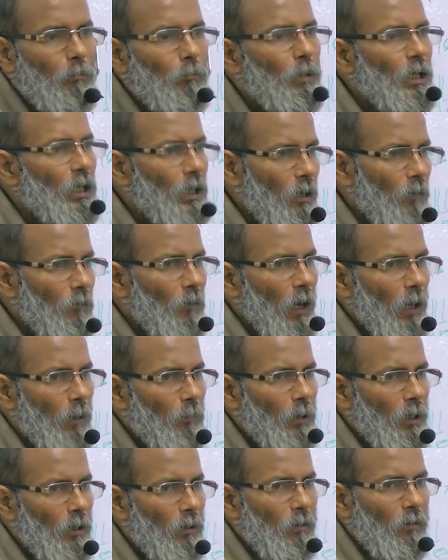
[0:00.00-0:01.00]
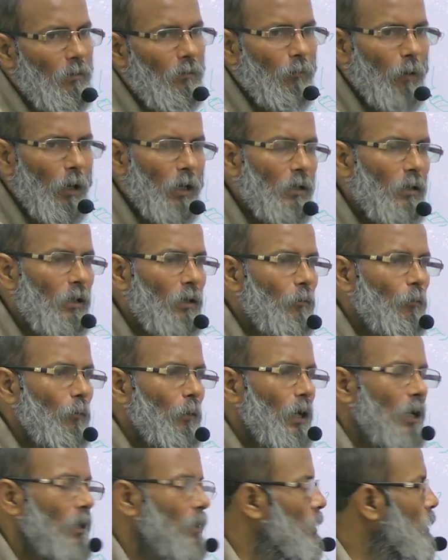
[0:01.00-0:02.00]
medial fragment,
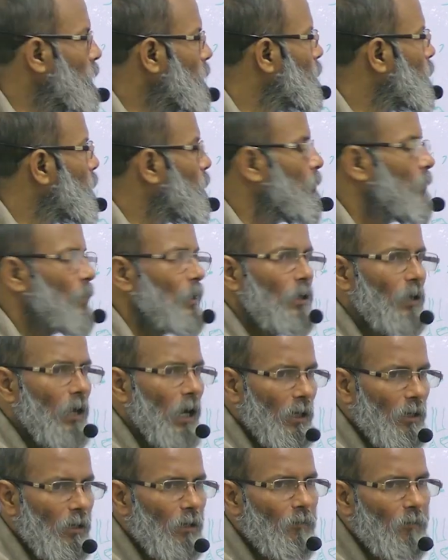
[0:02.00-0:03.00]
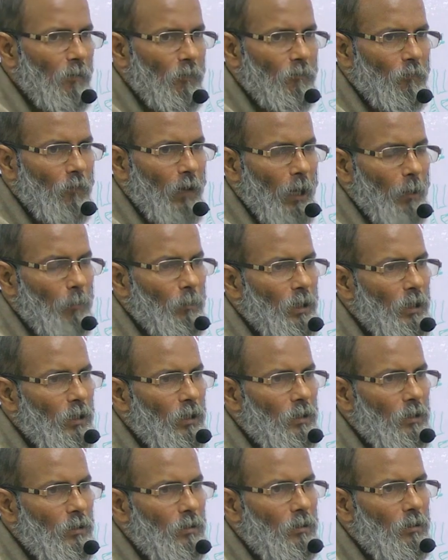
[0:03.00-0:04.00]
where the lateral fragment
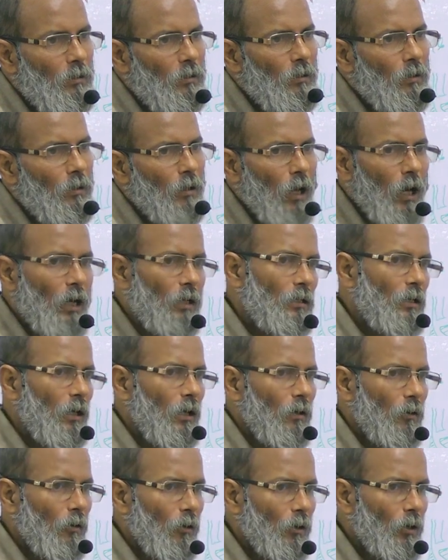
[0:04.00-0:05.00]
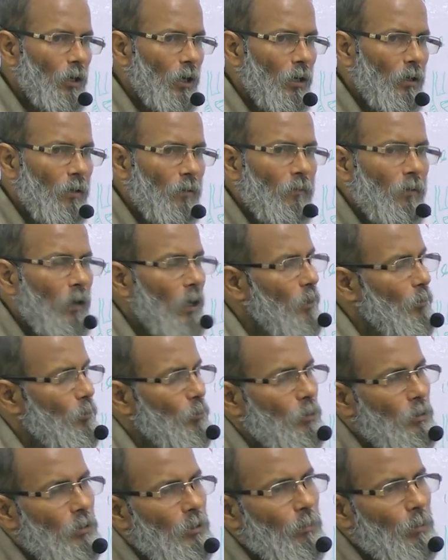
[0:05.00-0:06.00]
is larger. All right. And
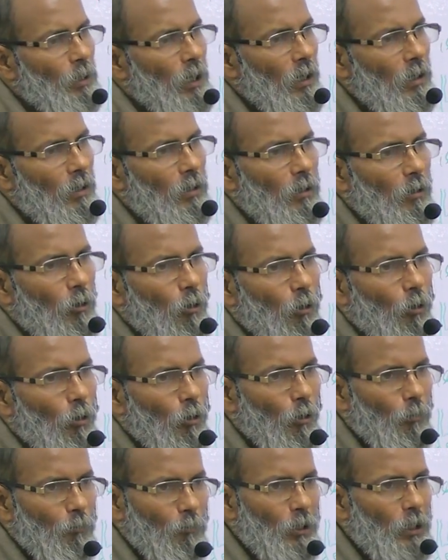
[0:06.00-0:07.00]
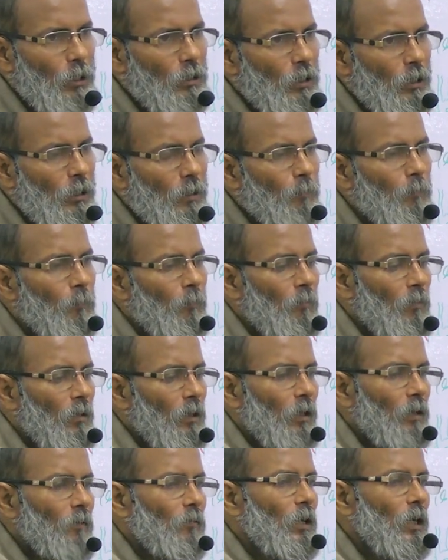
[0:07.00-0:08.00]
similarly, obviously,
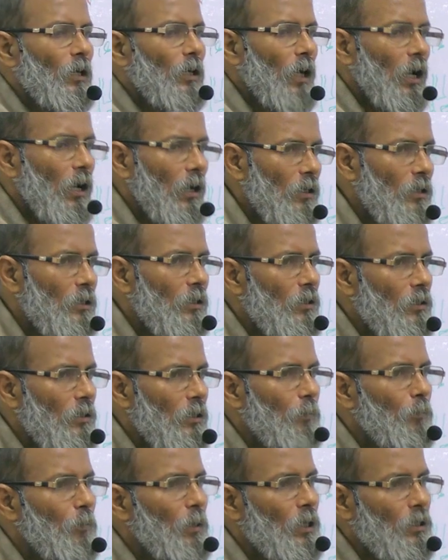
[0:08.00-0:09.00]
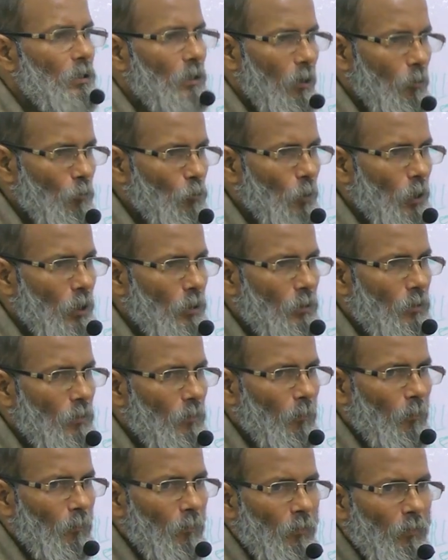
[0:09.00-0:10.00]
if the talus is depressed downwards,
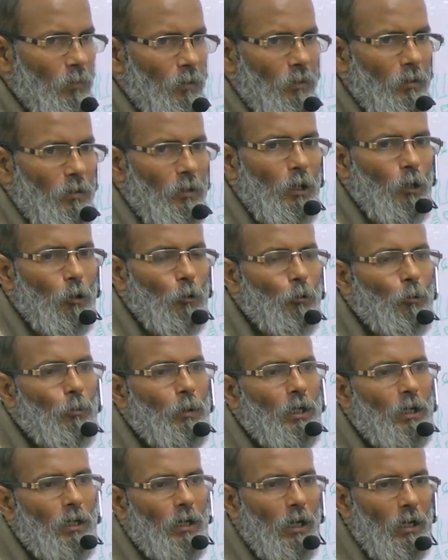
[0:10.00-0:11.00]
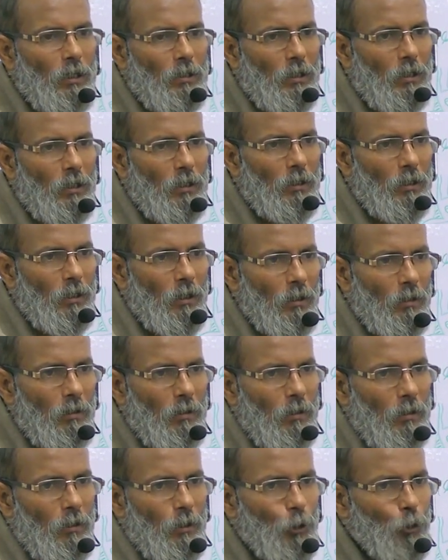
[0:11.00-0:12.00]
there will be reduction in the
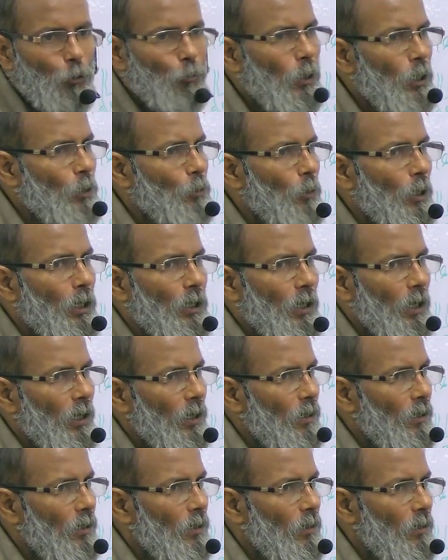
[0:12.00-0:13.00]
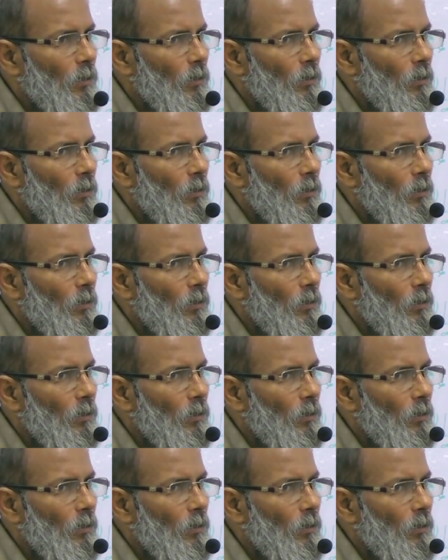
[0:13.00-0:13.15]
tuber joint angle.